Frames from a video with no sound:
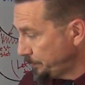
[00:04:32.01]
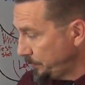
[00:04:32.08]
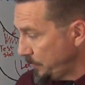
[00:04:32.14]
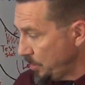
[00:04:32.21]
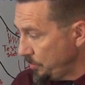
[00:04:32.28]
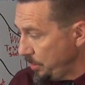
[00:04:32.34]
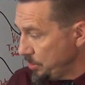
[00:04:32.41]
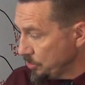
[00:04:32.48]

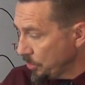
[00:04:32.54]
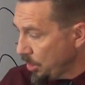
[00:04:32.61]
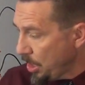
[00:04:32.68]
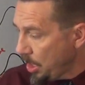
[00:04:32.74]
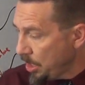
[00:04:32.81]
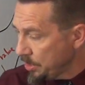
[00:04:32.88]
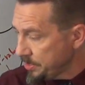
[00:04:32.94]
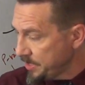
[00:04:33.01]
So these are
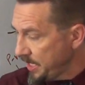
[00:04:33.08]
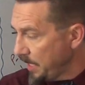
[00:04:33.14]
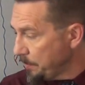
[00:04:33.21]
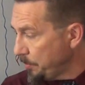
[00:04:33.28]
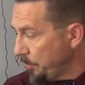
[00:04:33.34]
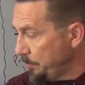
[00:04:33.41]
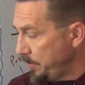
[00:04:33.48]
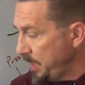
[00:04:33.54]
all
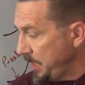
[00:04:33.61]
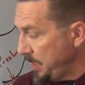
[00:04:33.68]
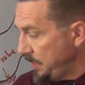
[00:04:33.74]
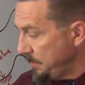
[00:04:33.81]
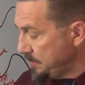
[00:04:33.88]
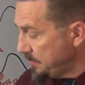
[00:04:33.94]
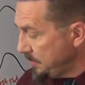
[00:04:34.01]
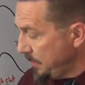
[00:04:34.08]
sample
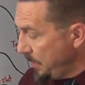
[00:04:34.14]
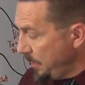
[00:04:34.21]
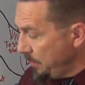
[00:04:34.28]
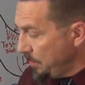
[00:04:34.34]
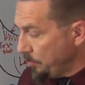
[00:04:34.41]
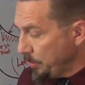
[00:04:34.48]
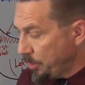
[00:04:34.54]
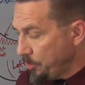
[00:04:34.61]
means
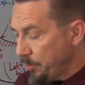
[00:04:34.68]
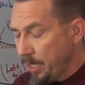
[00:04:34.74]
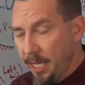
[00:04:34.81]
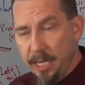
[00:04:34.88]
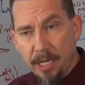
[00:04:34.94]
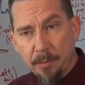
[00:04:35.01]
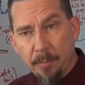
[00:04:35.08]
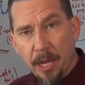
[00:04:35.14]
that were
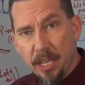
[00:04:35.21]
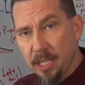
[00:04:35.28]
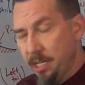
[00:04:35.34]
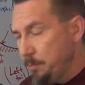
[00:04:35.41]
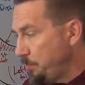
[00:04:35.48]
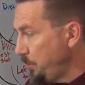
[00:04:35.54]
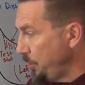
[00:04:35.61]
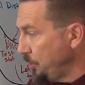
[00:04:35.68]
created by the
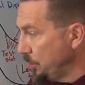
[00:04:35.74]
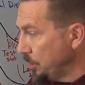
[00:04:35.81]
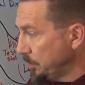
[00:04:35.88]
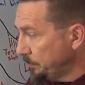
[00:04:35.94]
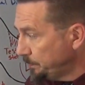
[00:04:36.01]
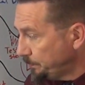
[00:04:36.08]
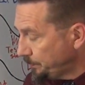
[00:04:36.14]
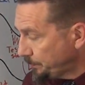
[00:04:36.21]

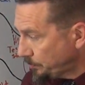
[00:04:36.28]
computer